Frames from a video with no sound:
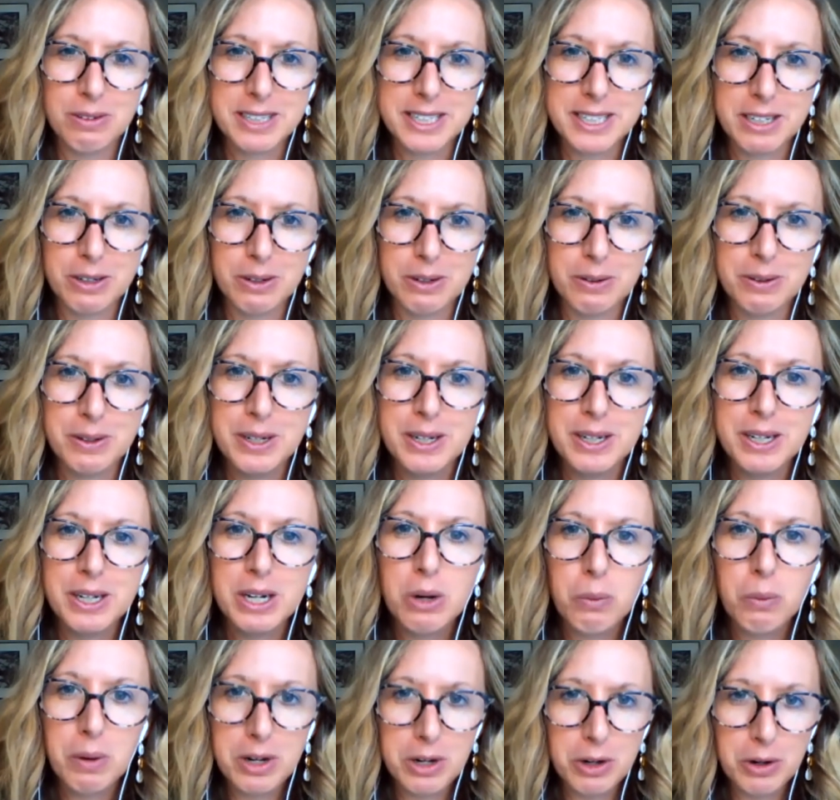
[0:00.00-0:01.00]
So
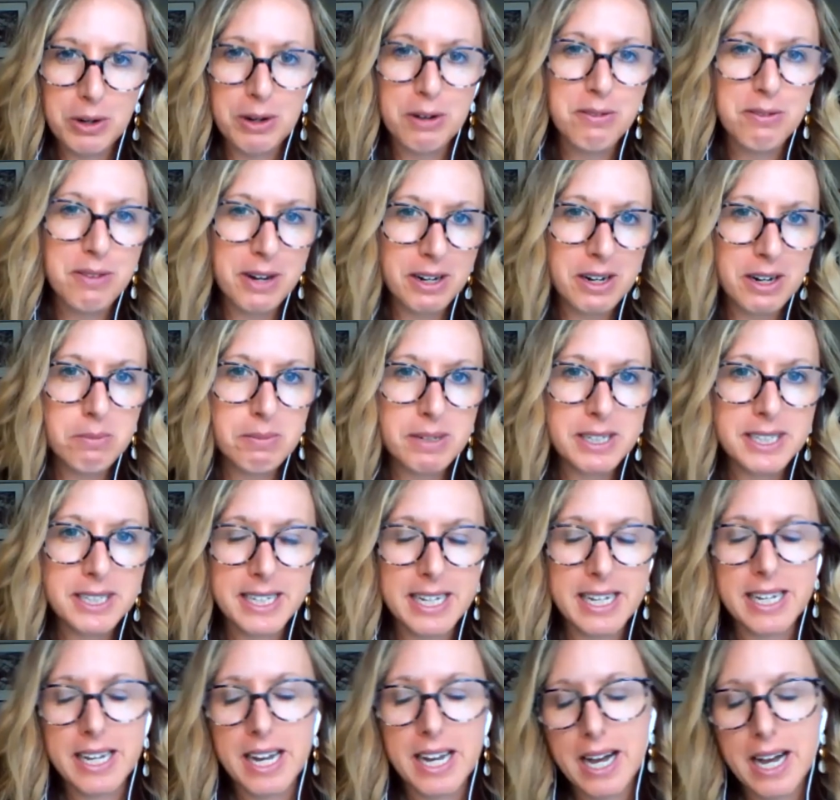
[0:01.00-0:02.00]
we know you're very
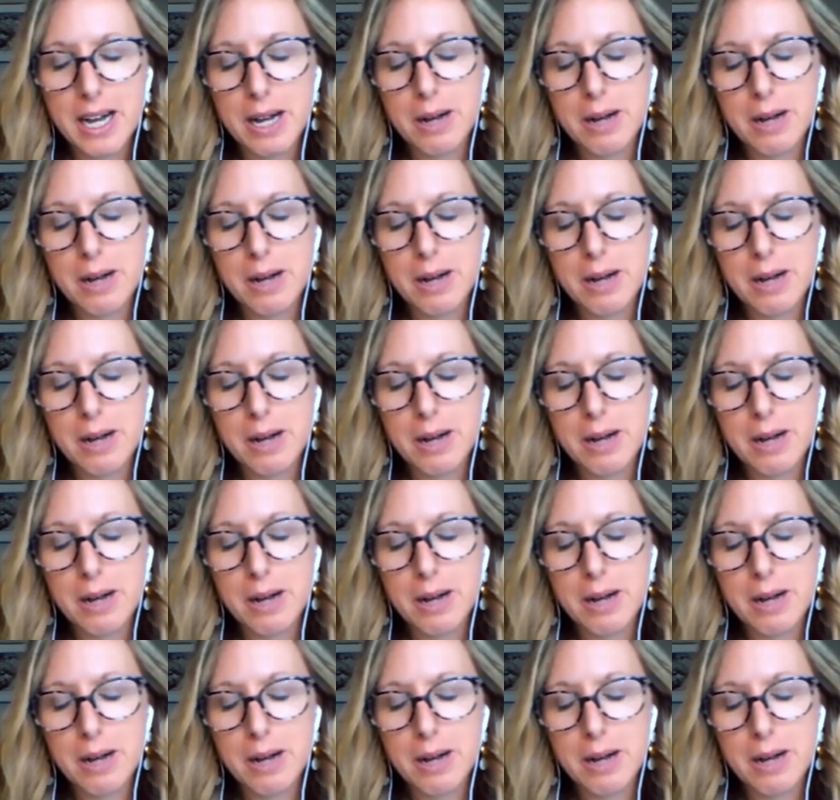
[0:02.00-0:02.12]
busy.